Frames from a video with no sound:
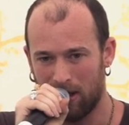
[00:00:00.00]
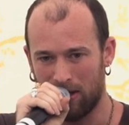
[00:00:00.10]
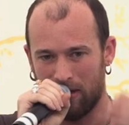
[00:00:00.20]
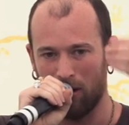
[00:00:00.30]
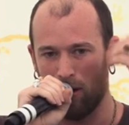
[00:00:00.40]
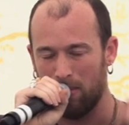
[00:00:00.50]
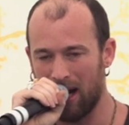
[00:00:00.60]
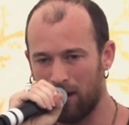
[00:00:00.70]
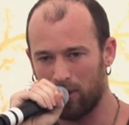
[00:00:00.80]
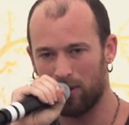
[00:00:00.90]
And the no
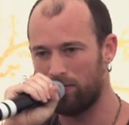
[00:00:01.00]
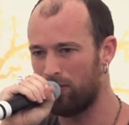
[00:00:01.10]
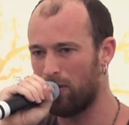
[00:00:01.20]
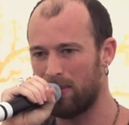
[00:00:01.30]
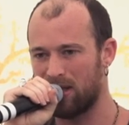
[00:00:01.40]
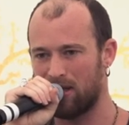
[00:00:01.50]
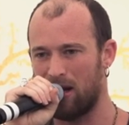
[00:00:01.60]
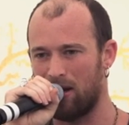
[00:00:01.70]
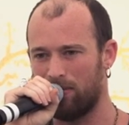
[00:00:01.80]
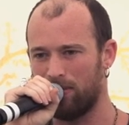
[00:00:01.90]
mind will inform
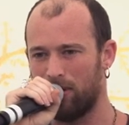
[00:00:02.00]
itself.